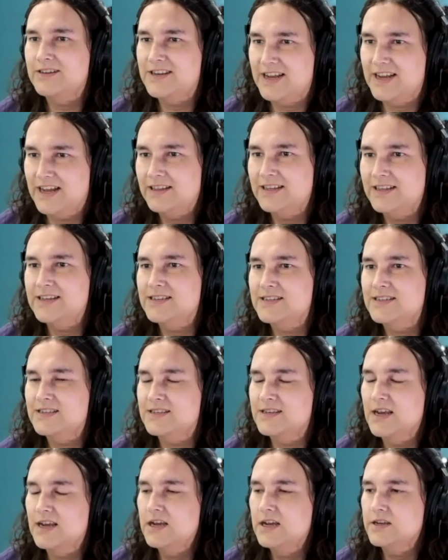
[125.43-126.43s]

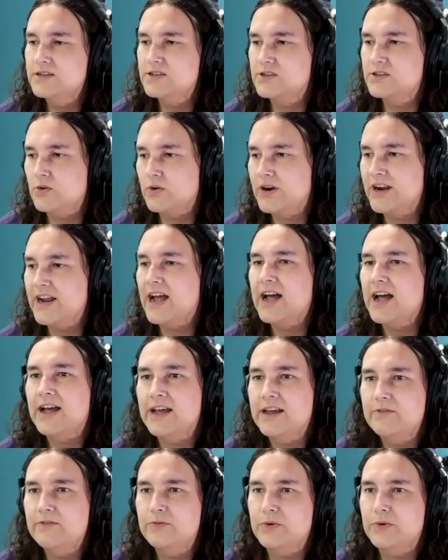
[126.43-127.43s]
TELUS Story Hive,